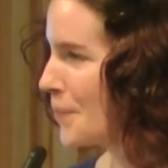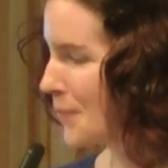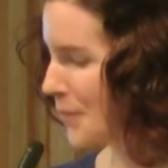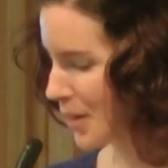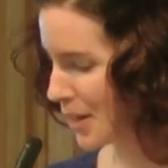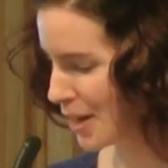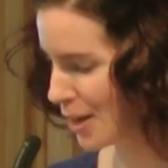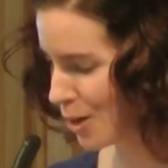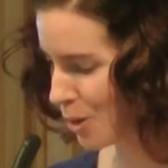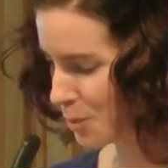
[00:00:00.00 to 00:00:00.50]

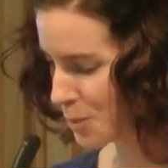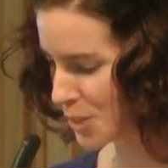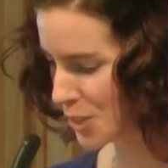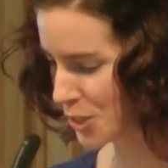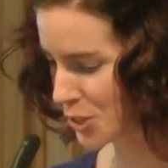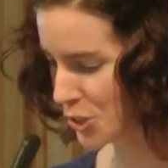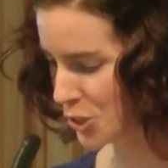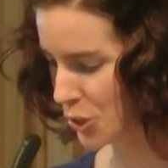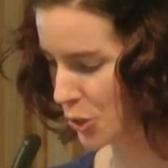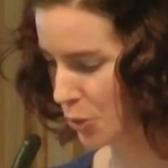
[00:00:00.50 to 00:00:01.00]
that helps
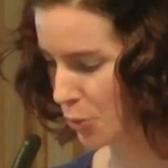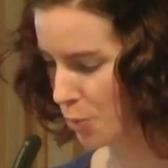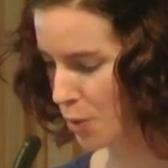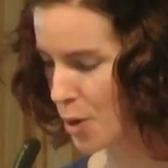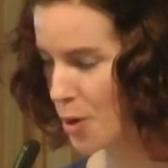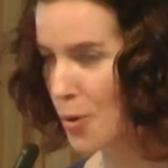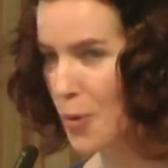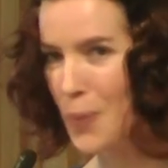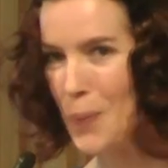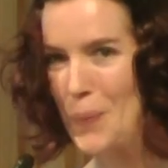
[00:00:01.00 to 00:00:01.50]
us to
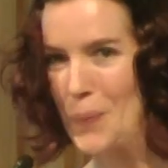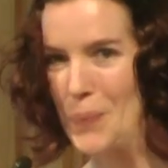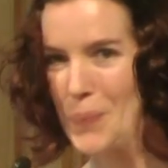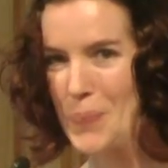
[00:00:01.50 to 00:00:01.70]
grow.